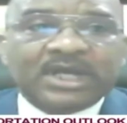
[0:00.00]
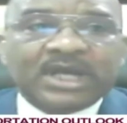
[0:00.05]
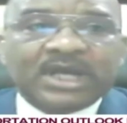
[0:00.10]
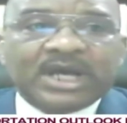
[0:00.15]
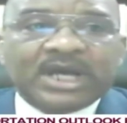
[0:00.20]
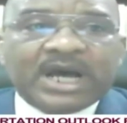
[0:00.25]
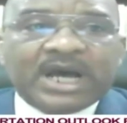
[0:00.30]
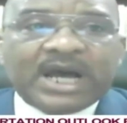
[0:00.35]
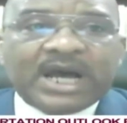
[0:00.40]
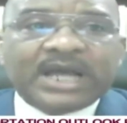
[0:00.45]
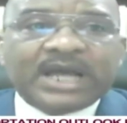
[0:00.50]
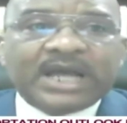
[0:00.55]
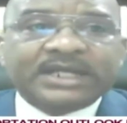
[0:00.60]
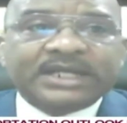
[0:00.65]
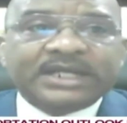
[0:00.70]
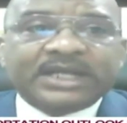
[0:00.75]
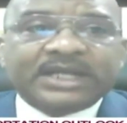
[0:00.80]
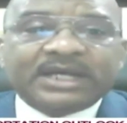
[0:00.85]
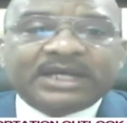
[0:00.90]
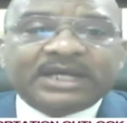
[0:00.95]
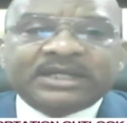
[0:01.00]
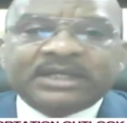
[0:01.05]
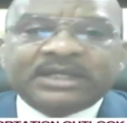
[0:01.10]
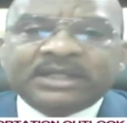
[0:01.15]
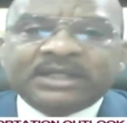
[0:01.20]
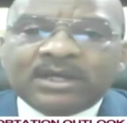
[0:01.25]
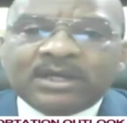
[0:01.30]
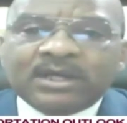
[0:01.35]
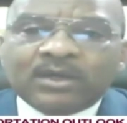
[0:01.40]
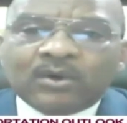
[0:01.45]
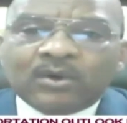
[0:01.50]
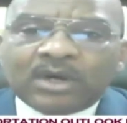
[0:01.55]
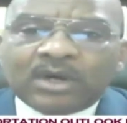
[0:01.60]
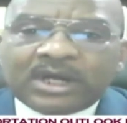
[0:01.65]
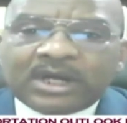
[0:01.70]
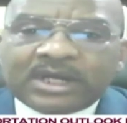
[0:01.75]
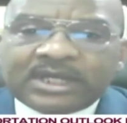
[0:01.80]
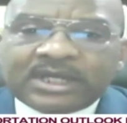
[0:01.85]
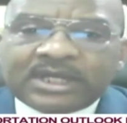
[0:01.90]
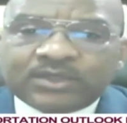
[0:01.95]
And
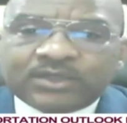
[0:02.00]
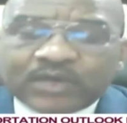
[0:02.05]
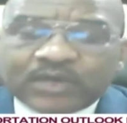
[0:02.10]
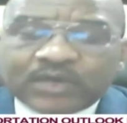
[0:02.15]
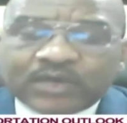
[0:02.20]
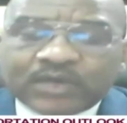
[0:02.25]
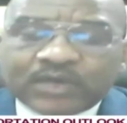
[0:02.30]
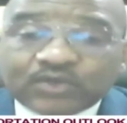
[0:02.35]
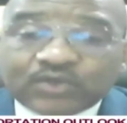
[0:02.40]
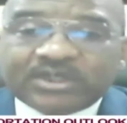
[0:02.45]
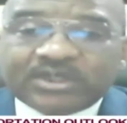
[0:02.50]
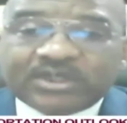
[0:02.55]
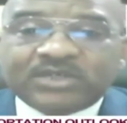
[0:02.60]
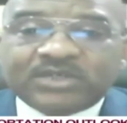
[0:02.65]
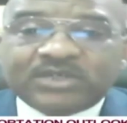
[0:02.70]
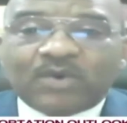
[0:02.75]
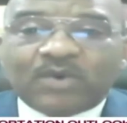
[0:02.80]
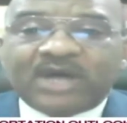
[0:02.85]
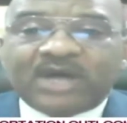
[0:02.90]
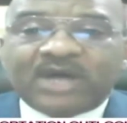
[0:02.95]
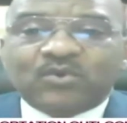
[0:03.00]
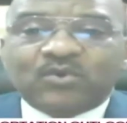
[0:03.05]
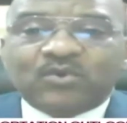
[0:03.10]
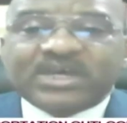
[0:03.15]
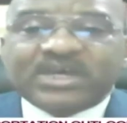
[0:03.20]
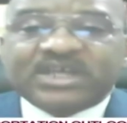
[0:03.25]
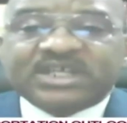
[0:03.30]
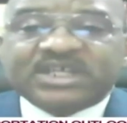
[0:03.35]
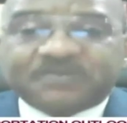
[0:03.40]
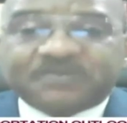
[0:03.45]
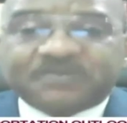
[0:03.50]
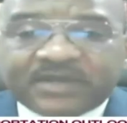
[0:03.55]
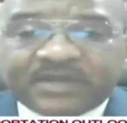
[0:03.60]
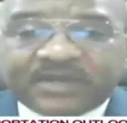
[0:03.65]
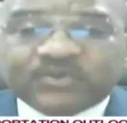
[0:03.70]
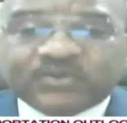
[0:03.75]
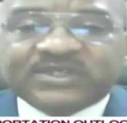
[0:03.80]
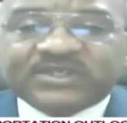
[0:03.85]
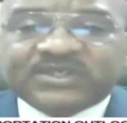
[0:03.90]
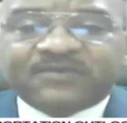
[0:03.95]
in 2021, we expect
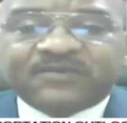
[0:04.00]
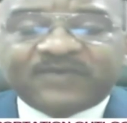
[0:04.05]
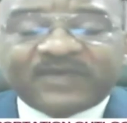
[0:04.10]
to see for the